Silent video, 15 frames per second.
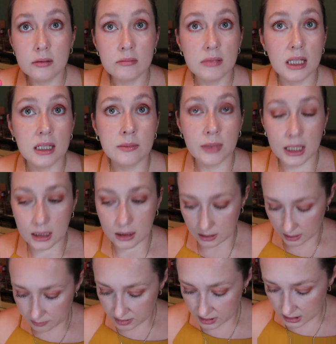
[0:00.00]
than my
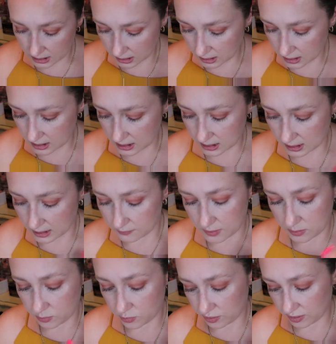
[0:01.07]
lipstick because it
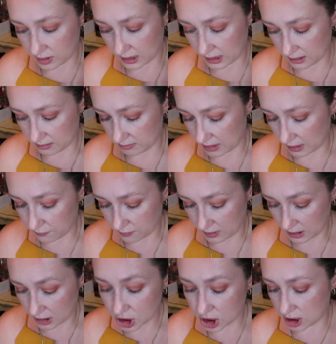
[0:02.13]
gives more like
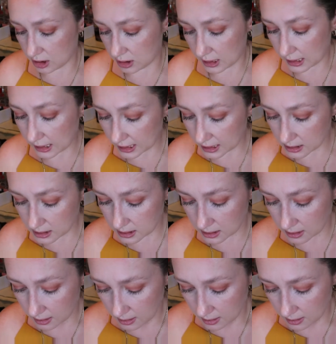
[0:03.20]
definition, I guess.